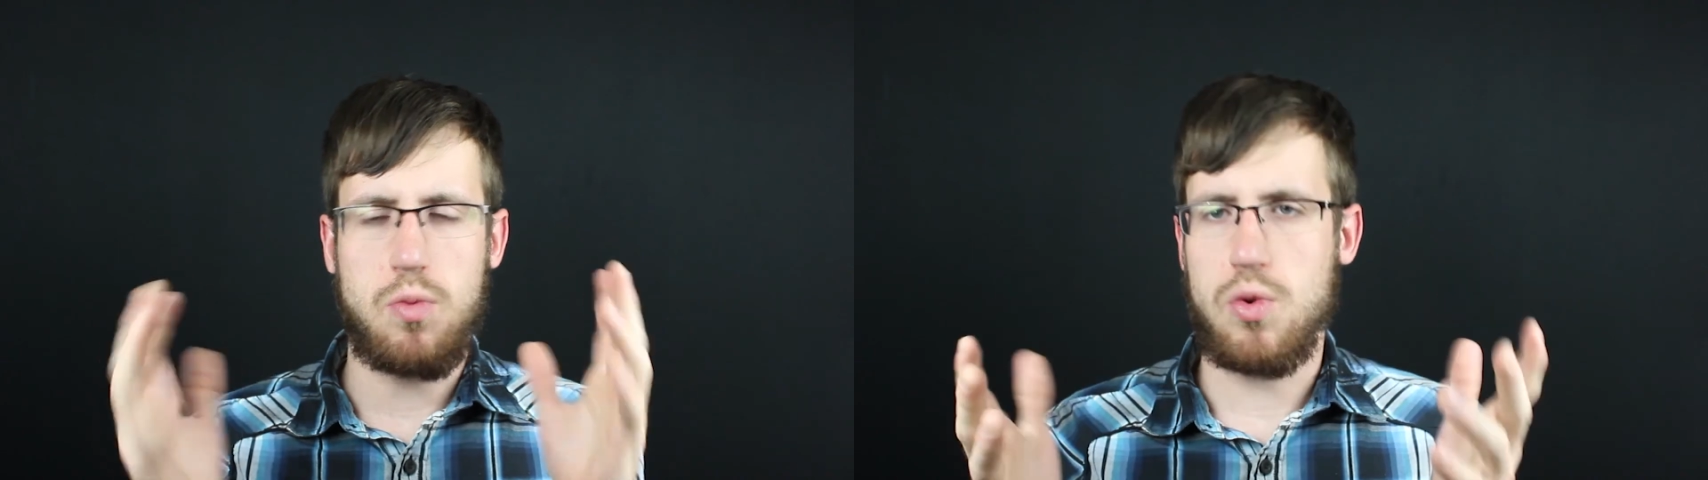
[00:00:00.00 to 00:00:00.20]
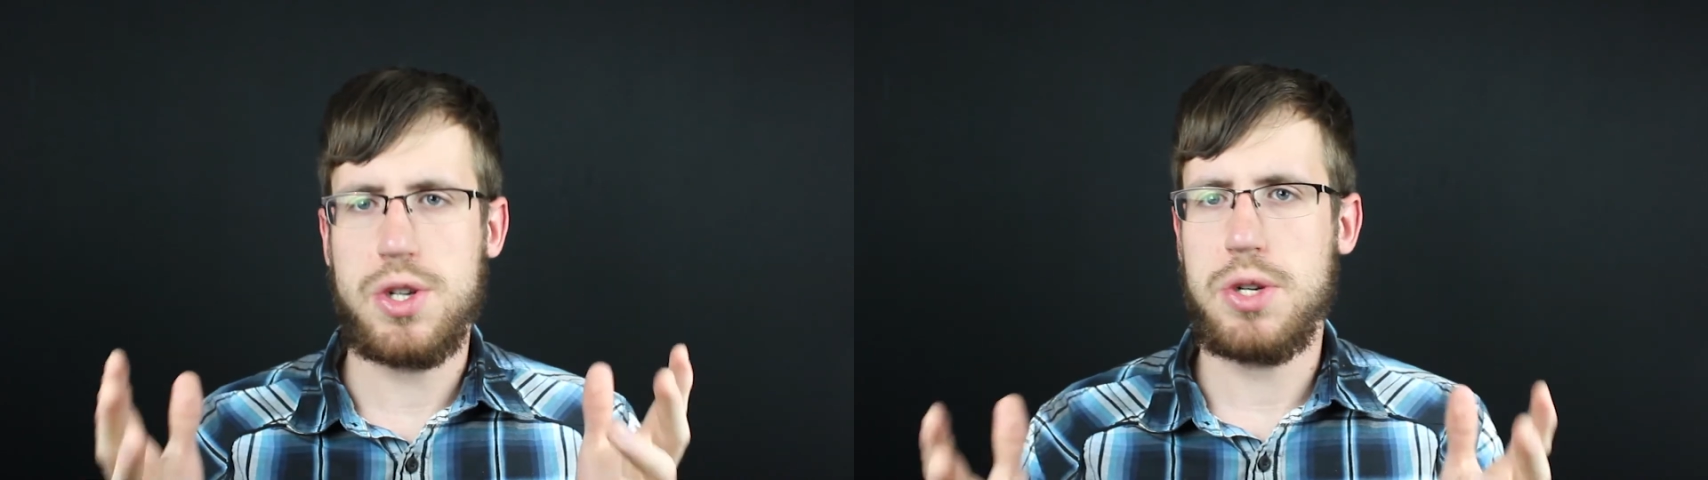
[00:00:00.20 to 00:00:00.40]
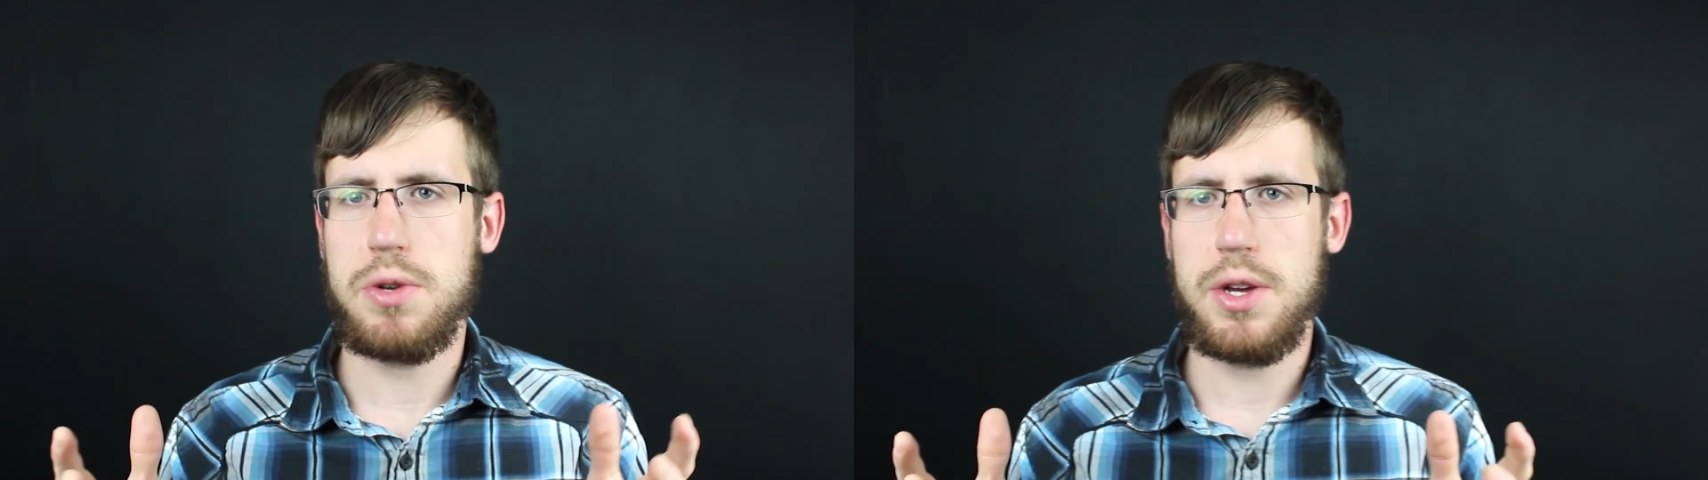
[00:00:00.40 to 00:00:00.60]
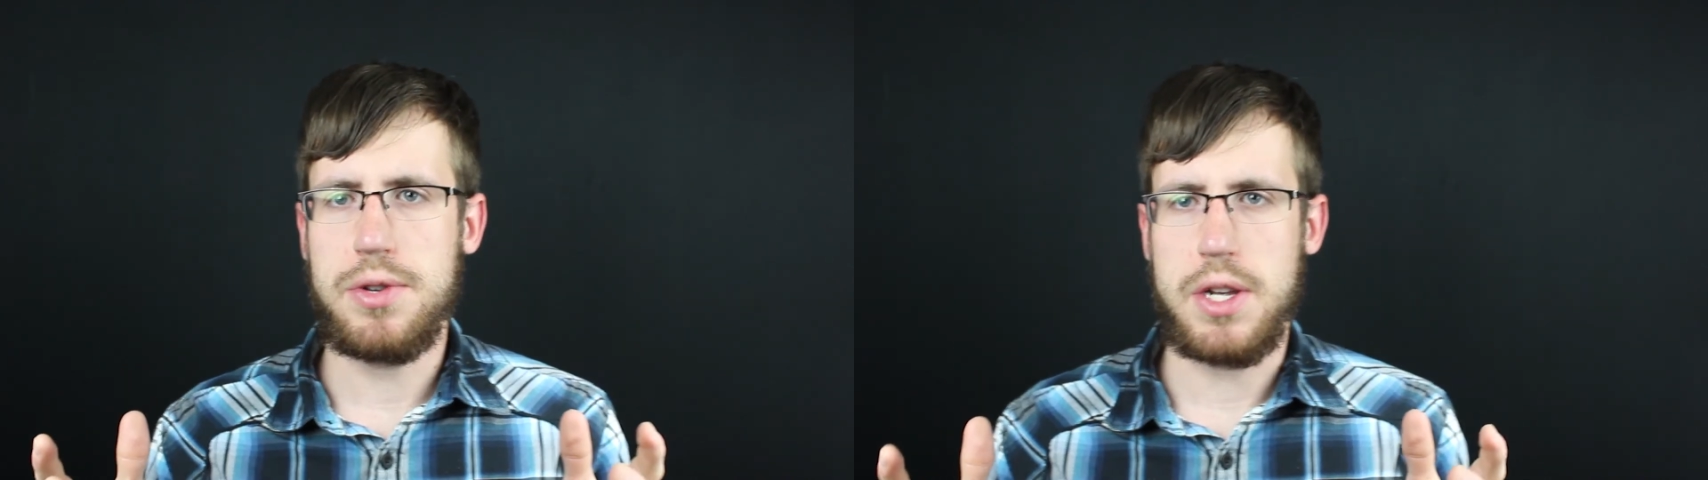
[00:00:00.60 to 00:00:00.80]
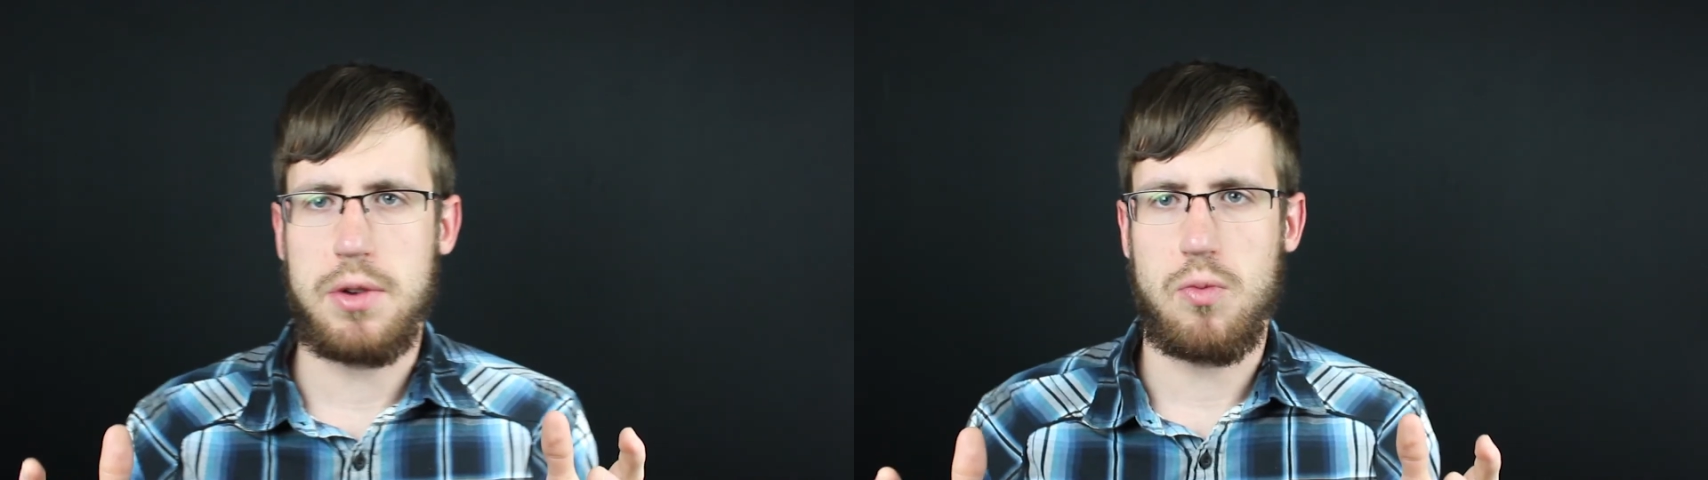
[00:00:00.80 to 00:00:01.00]
Would you
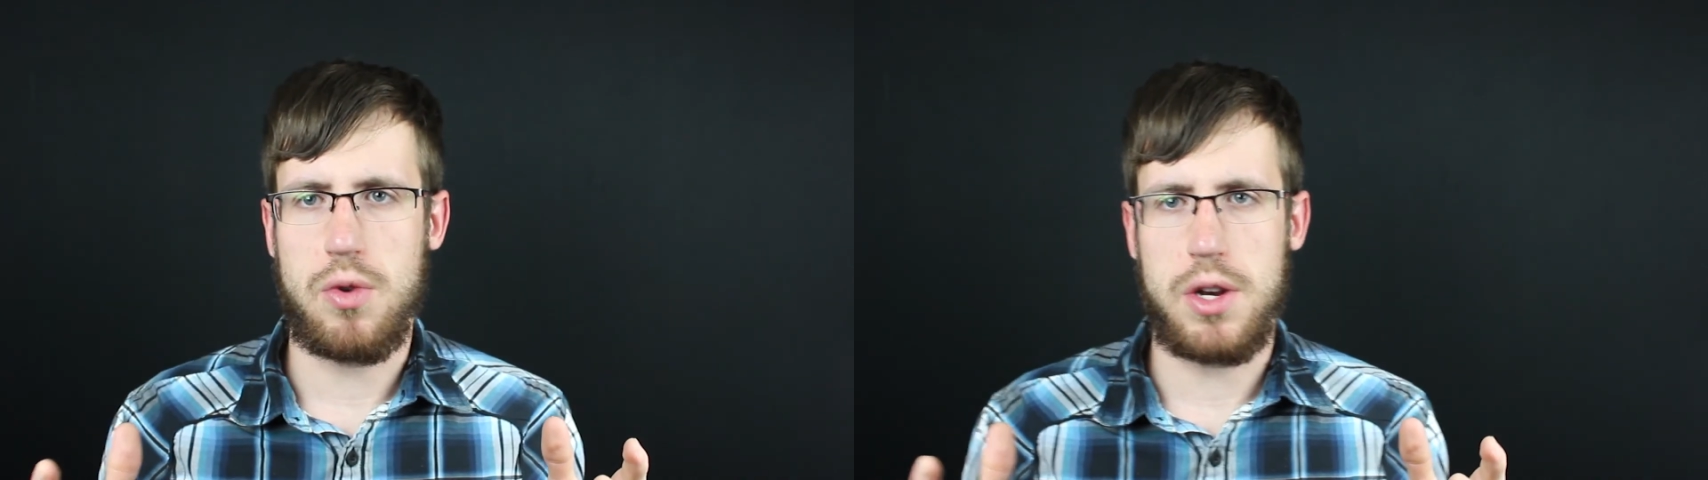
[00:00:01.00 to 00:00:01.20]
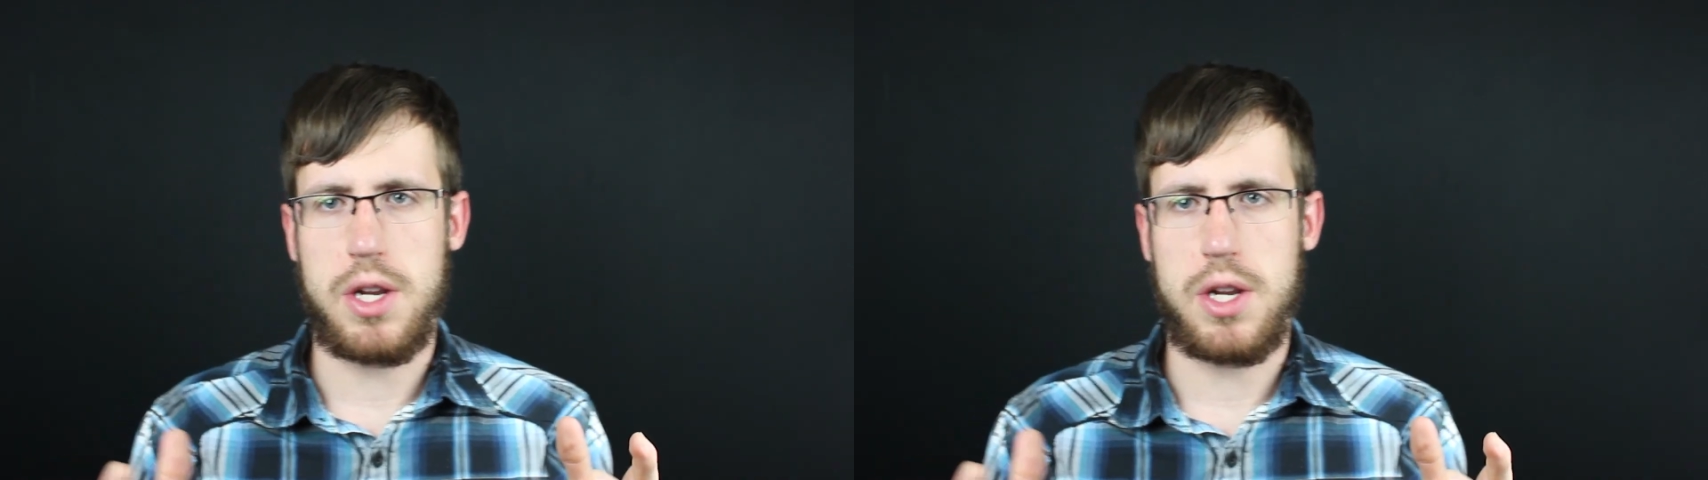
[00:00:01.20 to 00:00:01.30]
use it?